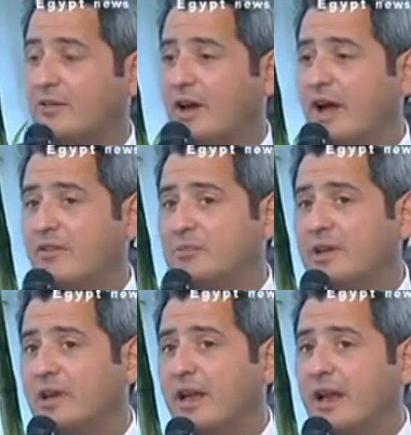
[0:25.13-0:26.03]
you for having
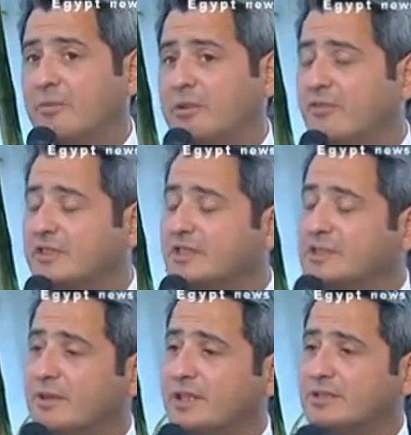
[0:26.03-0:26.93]
me, and let me first
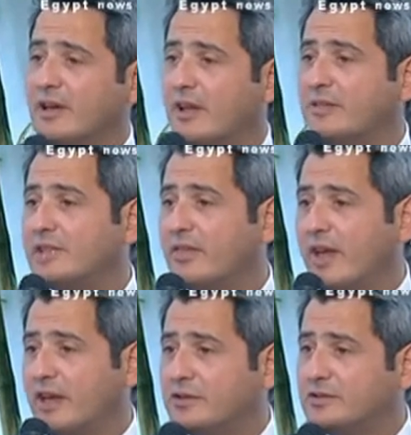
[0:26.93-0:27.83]
say
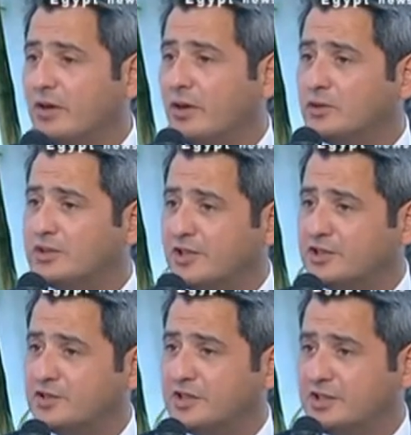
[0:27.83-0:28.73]
thank you to our host
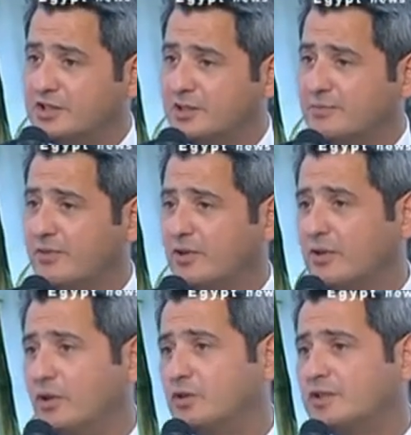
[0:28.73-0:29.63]
country, Egypt,
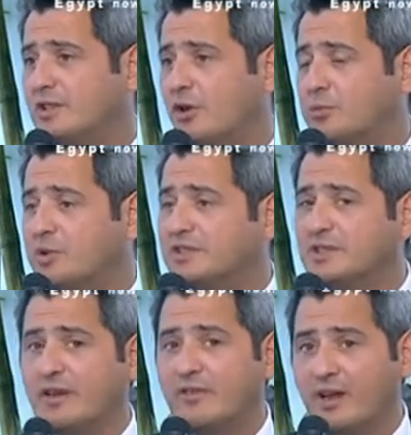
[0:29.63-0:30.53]
for hosting
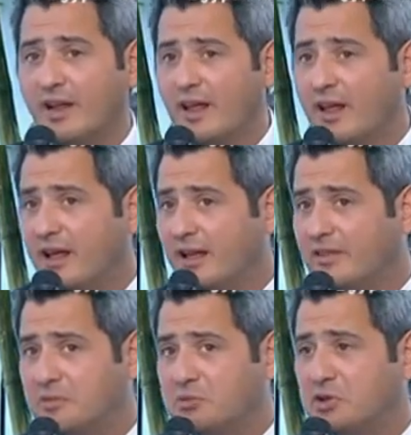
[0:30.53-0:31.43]
COP27 and
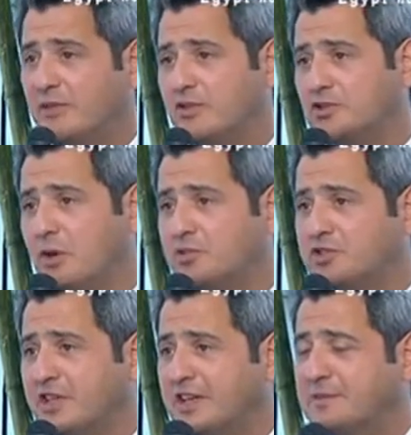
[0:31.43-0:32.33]
the beautiful Sharm el-Sheikh.